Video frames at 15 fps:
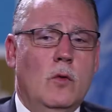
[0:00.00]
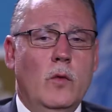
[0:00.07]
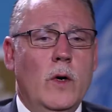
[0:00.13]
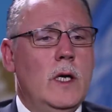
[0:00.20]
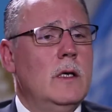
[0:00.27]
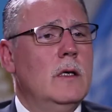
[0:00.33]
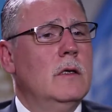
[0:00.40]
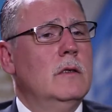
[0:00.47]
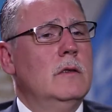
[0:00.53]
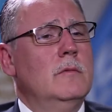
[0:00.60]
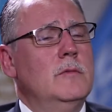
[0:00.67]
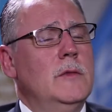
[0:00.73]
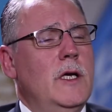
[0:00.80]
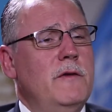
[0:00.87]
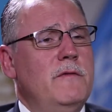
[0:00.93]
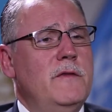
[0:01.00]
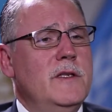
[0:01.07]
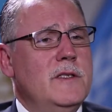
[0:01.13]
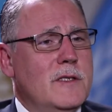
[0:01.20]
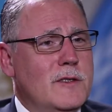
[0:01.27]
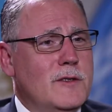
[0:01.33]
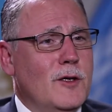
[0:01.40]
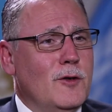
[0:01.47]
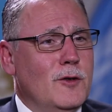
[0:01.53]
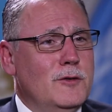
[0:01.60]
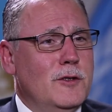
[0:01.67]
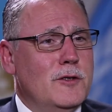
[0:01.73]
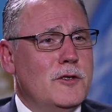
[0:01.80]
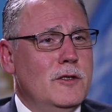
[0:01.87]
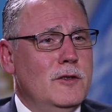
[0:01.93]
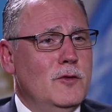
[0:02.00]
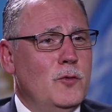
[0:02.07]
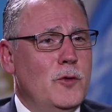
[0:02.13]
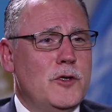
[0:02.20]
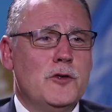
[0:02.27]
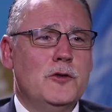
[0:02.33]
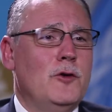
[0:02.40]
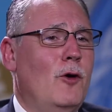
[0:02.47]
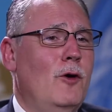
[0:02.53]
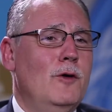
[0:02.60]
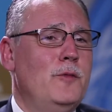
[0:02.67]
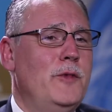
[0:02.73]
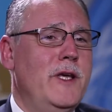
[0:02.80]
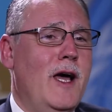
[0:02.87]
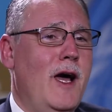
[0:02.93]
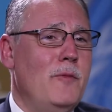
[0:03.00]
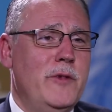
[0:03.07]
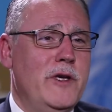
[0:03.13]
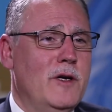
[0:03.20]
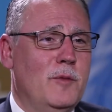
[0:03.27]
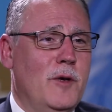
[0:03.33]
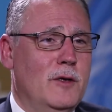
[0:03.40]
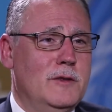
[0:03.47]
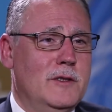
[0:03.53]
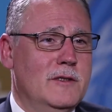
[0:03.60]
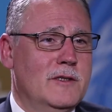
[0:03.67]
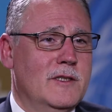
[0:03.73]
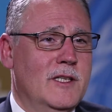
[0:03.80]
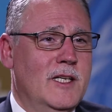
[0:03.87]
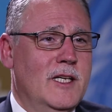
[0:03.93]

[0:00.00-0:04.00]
Well, if this is the condition, we should all be happy about it.